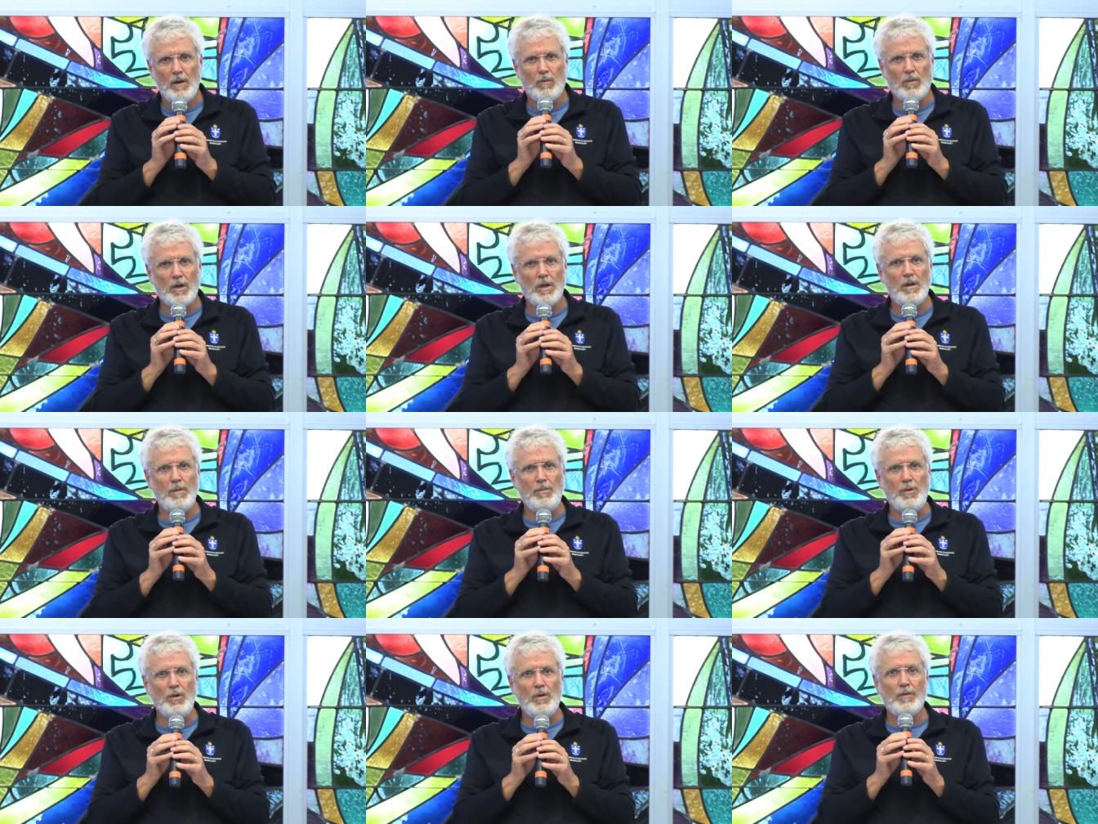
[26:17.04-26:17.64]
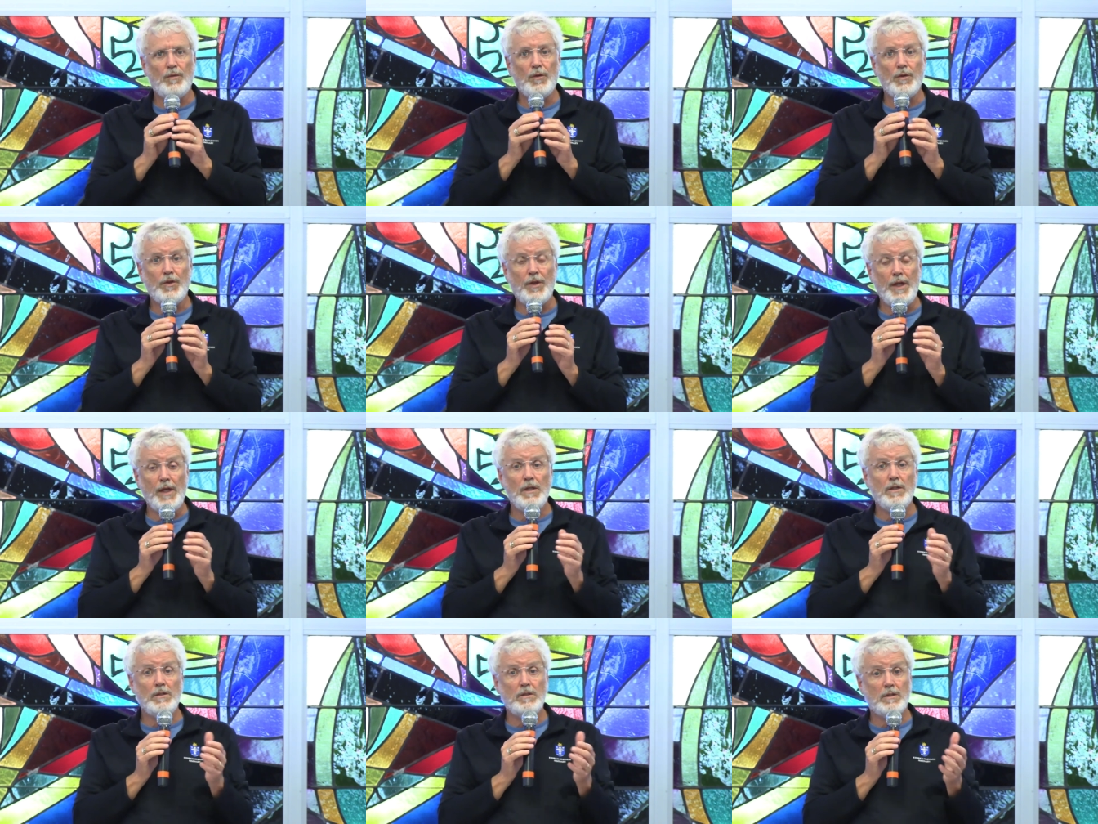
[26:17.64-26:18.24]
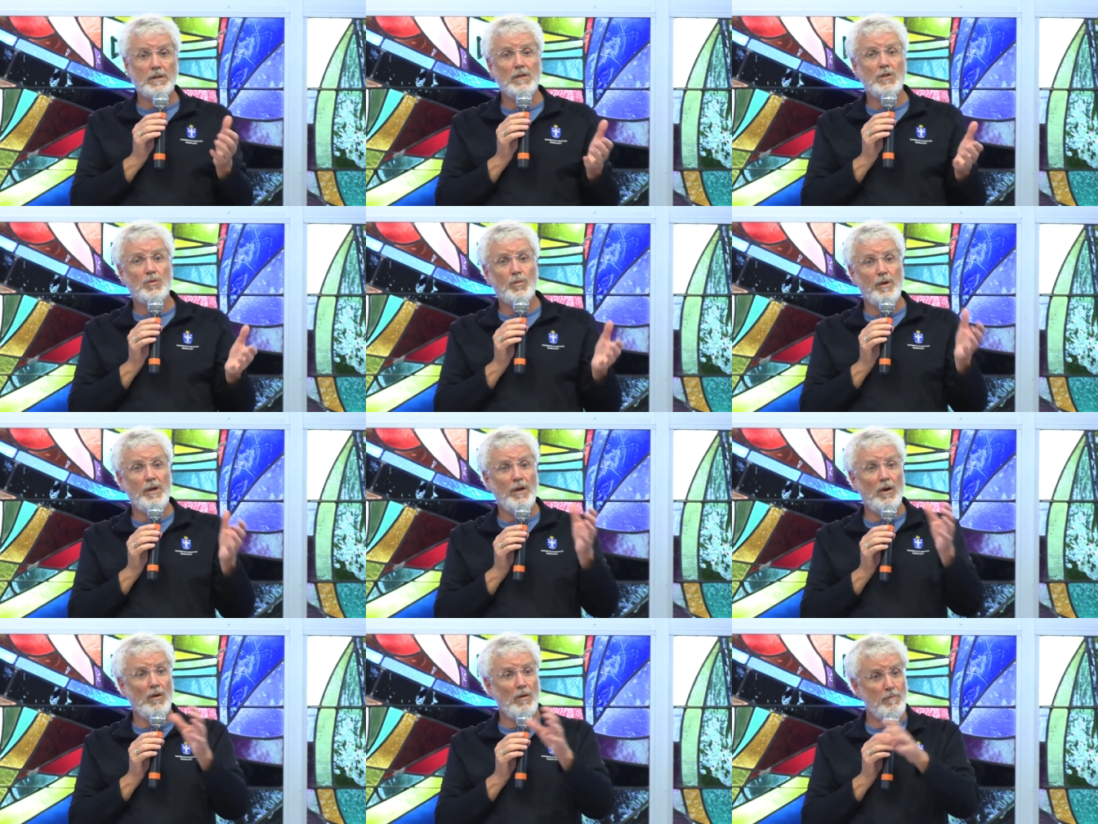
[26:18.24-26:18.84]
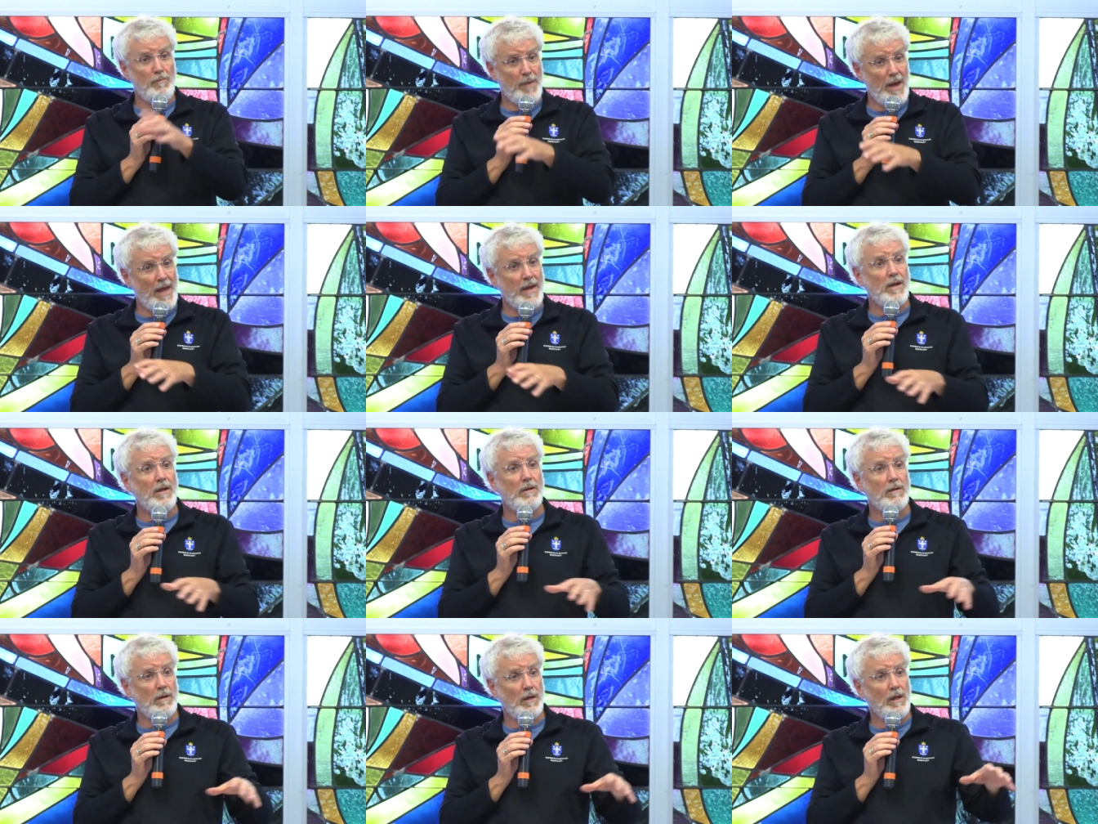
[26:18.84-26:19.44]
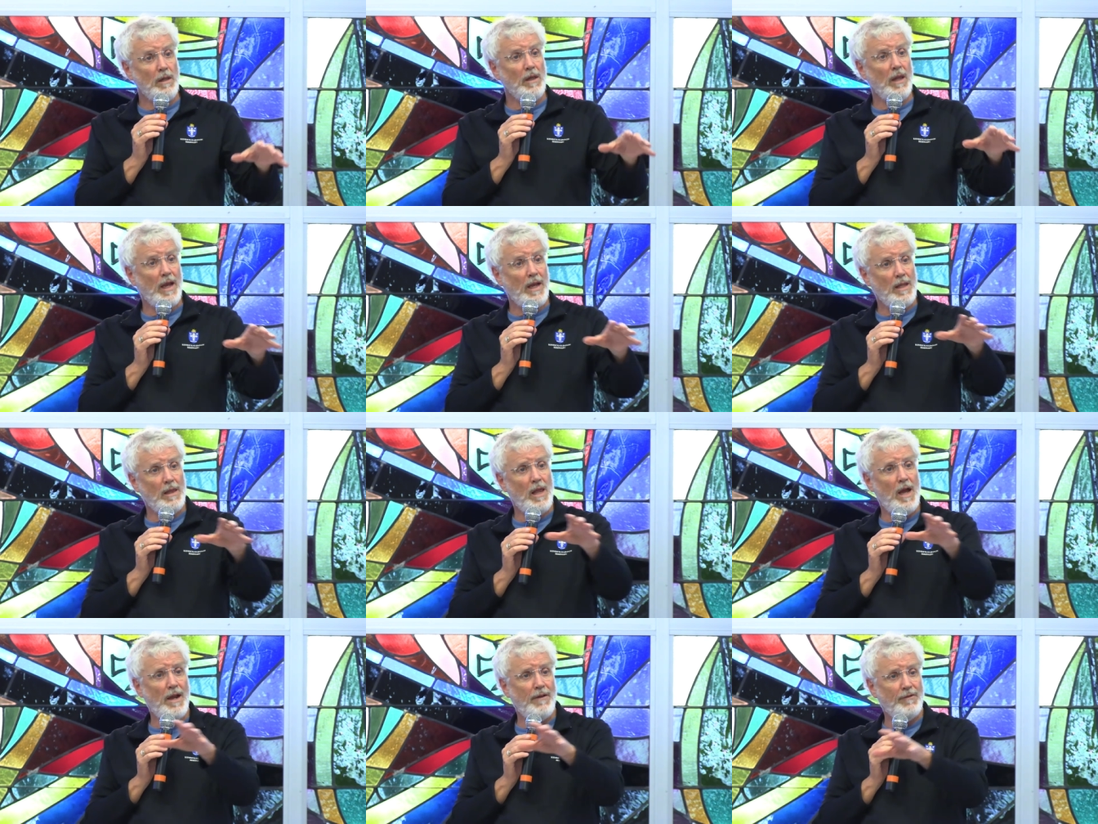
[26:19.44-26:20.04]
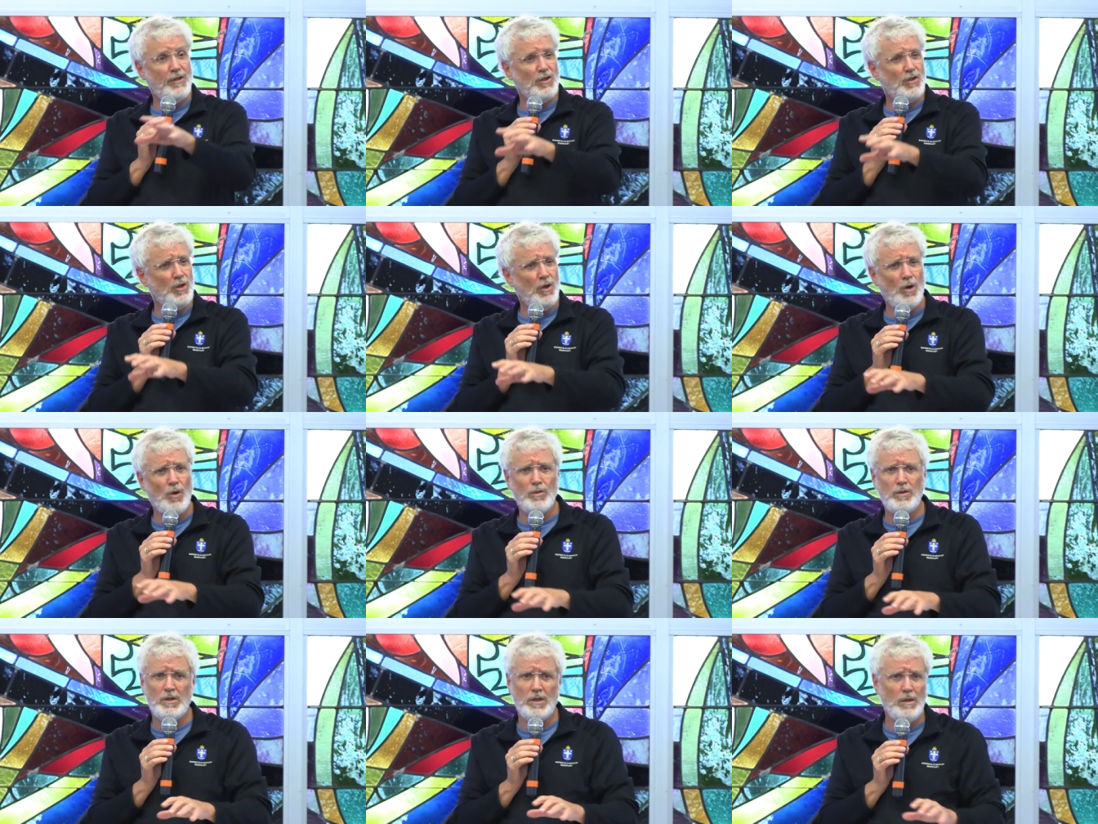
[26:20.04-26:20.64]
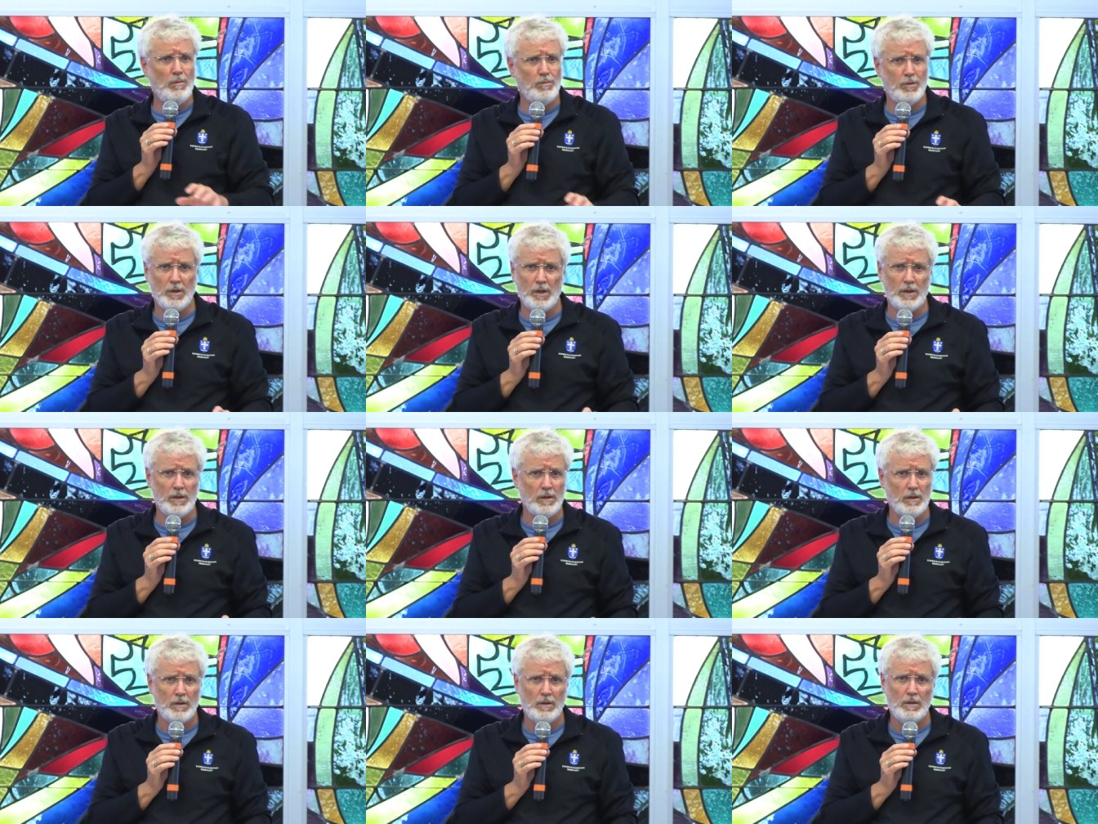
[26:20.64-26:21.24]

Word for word: One of the beautiful things, since we are embedded in lay life so deeply,